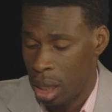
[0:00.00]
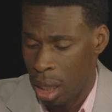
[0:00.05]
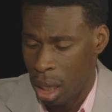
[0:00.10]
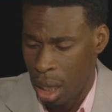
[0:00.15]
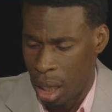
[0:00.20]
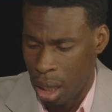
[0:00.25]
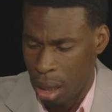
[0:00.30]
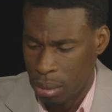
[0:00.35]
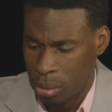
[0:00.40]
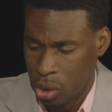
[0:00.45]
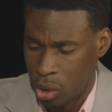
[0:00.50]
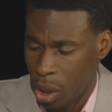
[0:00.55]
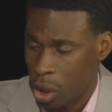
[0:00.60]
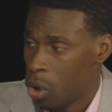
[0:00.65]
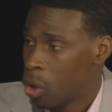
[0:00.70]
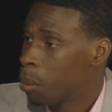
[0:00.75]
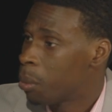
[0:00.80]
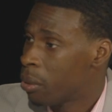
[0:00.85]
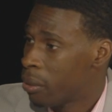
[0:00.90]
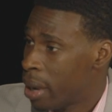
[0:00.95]
Um, so I
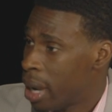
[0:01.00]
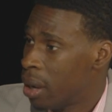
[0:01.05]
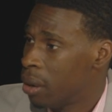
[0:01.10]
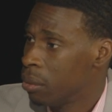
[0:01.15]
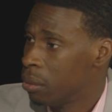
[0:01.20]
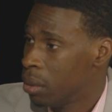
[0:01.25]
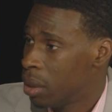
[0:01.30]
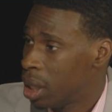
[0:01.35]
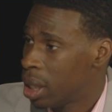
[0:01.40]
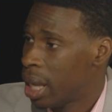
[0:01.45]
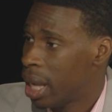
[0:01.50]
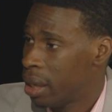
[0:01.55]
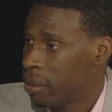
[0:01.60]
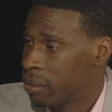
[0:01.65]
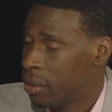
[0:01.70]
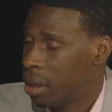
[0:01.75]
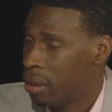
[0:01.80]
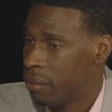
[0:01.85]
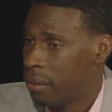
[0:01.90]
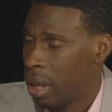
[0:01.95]
grew up around a lot of
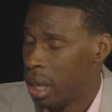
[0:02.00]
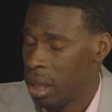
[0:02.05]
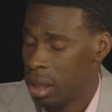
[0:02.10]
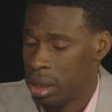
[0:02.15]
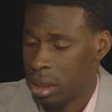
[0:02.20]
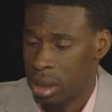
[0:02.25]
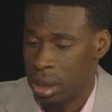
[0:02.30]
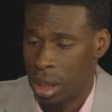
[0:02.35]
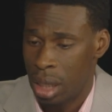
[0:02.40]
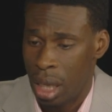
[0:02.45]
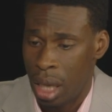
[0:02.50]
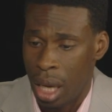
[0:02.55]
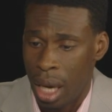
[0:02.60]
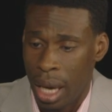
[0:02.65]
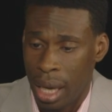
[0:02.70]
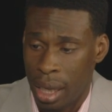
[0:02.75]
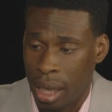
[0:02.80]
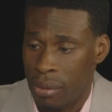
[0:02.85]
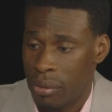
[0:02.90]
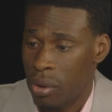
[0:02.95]
gun violence.
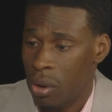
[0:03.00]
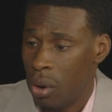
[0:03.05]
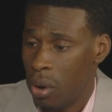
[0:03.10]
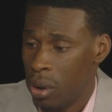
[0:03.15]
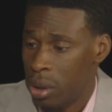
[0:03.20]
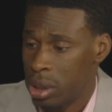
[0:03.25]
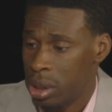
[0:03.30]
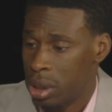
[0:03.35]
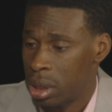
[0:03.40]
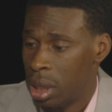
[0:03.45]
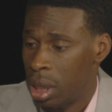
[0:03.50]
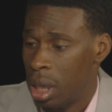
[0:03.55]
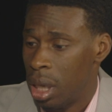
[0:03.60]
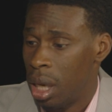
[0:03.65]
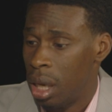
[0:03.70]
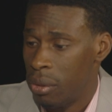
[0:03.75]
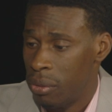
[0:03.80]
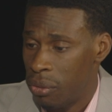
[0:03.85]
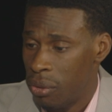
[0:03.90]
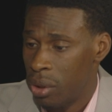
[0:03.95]
And then, of course,
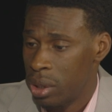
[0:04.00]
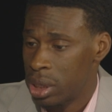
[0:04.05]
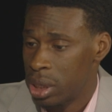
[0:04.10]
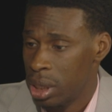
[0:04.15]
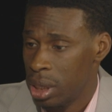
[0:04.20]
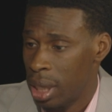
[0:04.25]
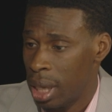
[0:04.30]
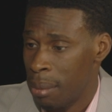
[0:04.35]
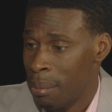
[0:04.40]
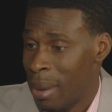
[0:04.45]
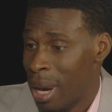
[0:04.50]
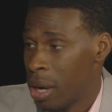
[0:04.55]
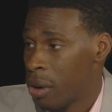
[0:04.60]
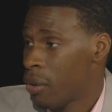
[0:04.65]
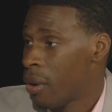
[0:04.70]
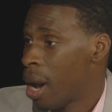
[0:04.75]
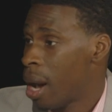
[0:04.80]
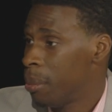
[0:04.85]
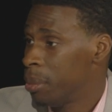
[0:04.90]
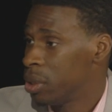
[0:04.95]
unfortunately, like my
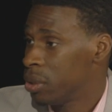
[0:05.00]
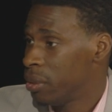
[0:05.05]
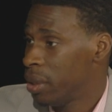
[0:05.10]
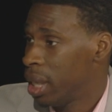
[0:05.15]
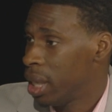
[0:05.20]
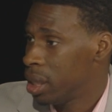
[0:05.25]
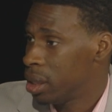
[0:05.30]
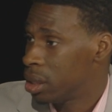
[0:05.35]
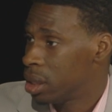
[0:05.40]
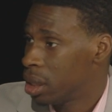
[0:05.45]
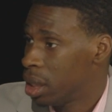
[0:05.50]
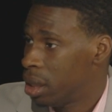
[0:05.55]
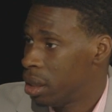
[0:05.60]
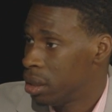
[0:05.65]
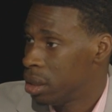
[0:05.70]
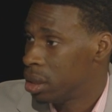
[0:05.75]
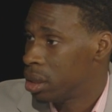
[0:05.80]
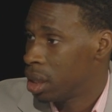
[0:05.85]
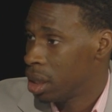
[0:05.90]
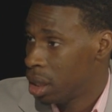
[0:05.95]
crime is related to
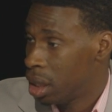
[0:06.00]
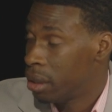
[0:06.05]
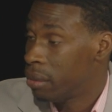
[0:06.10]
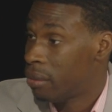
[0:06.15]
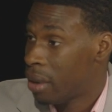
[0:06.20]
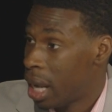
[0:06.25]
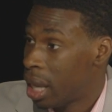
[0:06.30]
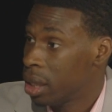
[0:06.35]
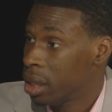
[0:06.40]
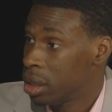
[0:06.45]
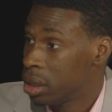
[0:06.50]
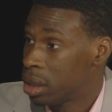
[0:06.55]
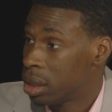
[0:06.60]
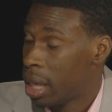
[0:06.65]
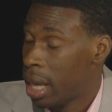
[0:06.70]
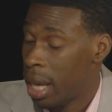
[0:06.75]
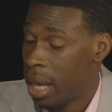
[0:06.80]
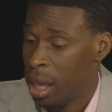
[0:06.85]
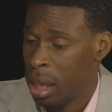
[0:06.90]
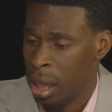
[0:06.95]
guns and gun violence
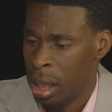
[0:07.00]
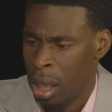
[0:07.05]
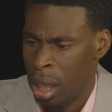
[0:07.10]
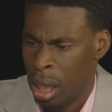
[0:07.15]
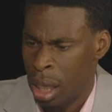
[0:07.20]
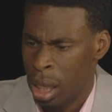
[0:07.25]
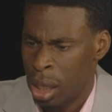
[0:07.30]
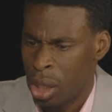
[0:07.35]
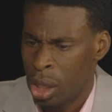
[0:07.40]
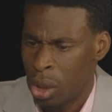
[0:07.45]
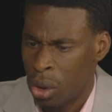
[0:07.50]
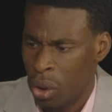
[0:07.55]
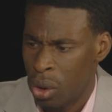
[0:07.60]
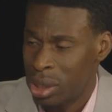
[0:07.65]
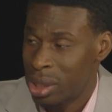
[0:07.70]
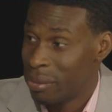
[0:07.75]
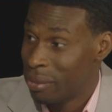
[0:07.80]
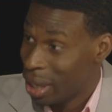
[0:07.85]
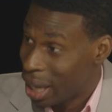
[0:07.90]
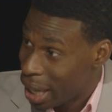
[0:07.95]
and the
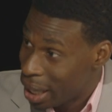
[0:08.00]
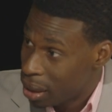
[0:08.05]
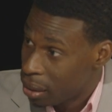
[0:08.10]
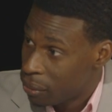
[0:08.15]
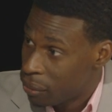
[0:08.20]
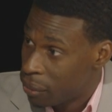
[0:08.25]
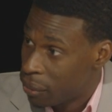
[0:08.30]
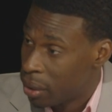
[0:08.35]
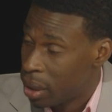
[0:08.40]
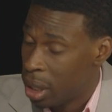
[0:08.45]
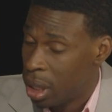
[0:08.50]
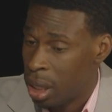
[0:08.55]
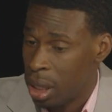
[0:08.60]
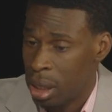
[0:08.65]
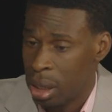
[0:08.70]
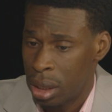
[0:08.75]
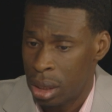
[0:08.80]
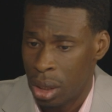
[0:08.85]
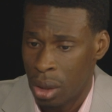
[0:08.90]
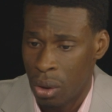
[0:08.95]
loss of life,
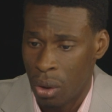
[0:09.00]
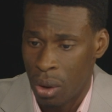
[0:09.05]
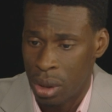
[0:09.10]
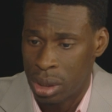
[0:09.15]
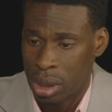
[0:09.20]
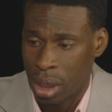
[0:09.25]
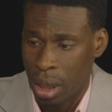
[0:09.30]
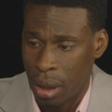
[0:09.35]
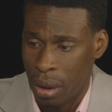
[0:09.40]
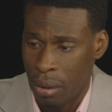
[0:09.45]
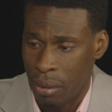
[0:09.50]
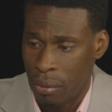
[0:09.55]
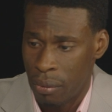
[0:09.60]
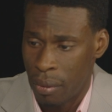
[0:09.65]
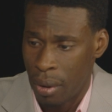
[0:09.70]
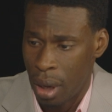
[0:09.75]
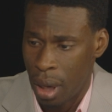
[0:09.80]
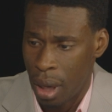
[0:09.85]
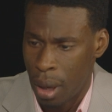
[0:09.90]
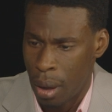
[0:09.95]
the loss of
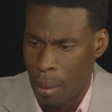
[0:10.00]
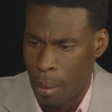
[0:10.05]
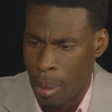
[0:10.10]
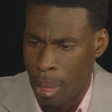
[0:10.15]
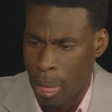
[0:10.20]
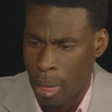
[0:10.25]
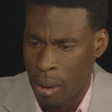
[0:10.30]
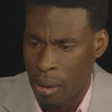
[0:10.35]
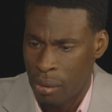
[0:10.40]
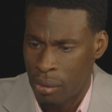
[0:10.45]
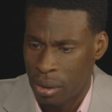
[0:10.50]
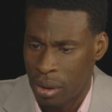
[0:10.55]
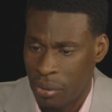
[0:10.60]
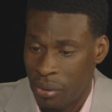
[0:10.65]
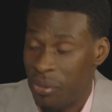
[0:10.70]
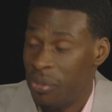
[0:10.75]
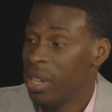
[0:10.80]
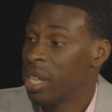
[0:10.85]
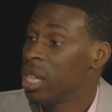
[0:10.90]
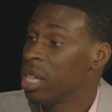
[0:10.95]
um, the
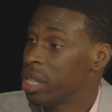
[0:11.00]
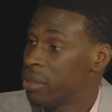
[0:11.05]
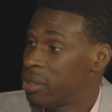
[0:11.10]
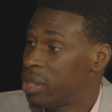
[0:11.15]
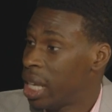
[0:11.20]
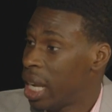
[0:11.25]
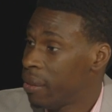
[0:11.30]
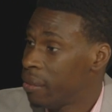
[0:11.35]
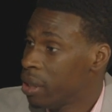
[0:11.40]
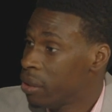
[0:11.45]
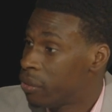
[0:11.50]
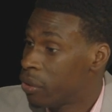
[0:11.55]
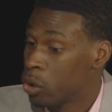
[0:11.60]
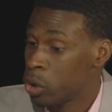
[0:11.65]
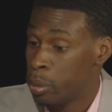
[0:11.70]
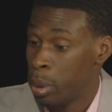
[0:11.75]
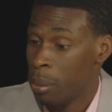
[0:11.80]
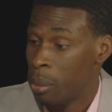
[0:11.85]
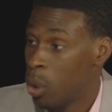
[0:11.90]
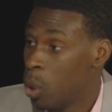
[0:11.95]
feeling of safety for
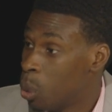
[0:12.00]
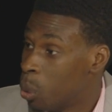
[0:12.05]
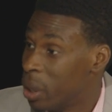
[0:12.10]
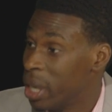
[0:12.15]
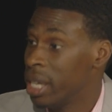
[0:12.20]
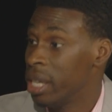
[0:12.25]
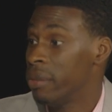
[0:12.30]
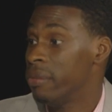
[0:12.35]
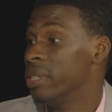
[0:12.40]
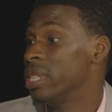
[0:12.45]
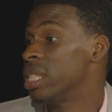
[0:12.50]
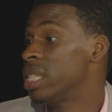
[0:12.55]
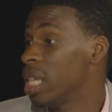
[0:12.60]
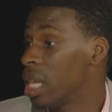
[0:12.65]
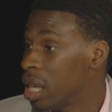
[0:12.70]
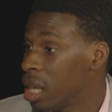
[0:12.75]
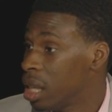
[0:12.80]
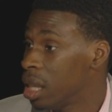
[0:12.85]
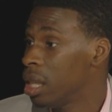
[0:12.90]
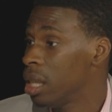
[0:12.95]
those people who were in the
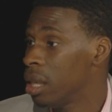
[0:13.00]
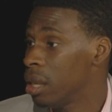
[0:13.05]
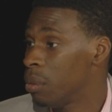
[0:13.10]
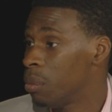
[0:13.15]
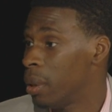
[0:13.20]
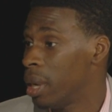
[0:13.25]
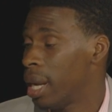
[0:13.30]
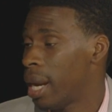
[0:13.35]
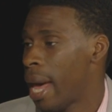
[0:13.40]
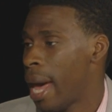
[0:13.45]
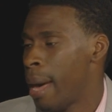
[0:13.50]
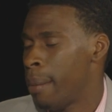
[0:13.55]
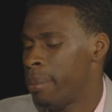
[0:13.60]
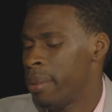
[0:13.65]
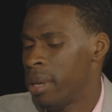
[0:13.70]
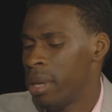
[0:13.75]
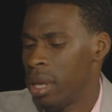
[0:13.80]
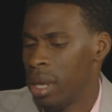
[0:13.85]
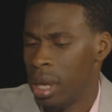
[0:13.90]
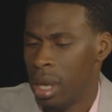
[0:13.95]
vicinity mm -hmm. when it mm-hmm.
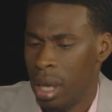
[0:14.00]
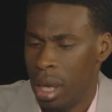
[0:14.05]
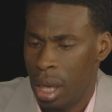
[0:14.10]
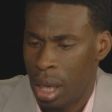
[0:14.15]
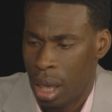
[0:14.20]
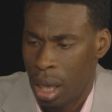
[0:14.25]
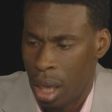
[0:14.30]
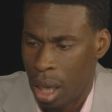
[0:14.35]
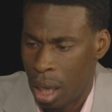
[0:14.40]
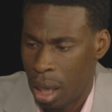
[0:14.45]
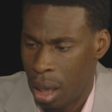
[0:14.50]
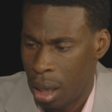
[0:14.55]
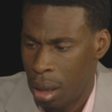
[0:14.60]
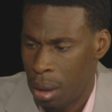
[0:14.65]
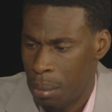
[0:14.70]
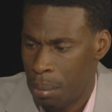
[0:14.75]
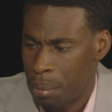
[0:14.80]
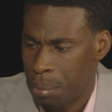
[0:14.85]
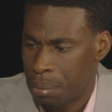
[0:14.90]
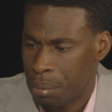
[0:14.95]
happened.
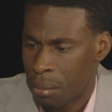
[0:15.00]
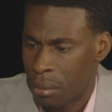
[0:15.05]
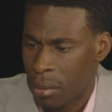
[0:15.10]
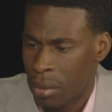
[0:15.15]
Um,